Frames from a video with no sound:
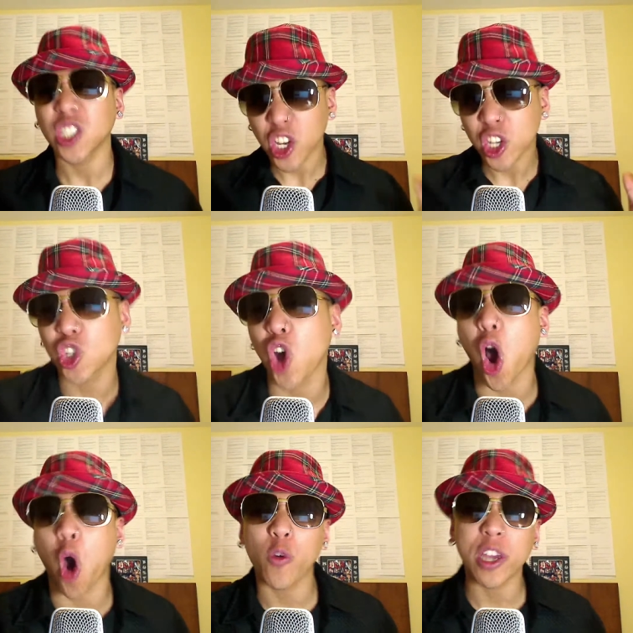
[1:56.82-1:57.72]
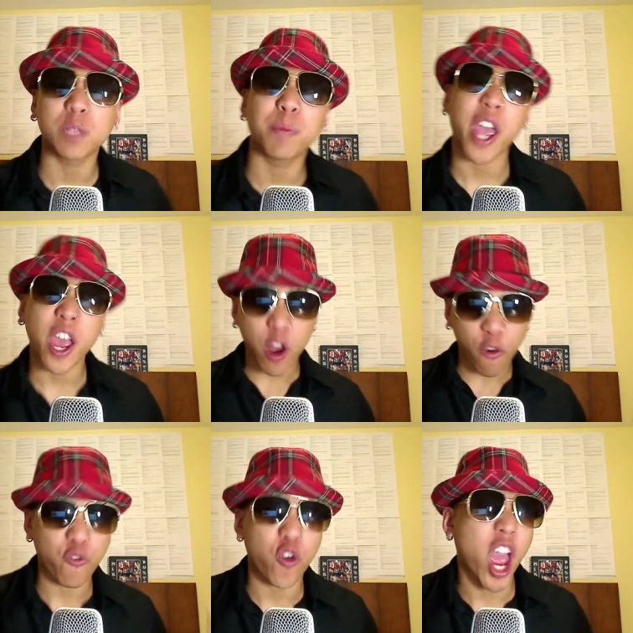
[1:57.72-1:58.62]
This has always
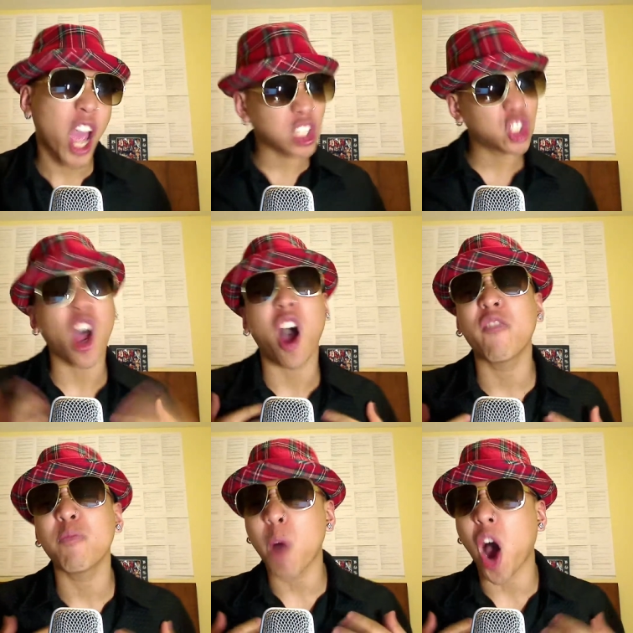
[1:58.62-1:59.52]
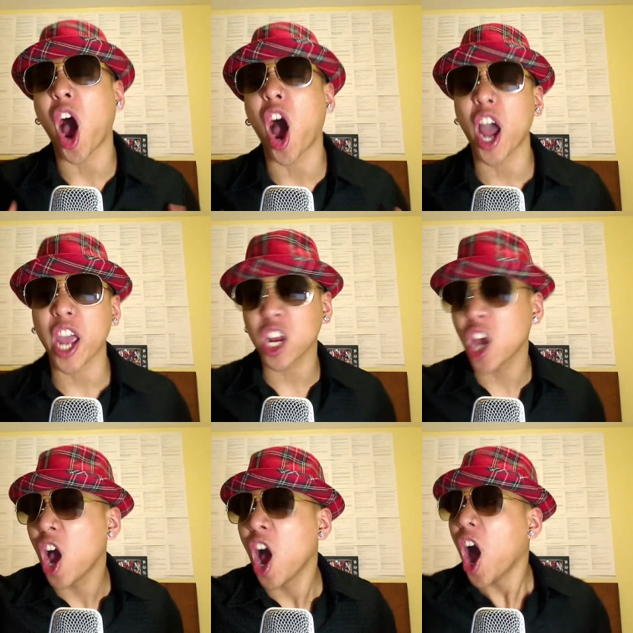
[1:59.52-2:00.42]
been a friend of mine.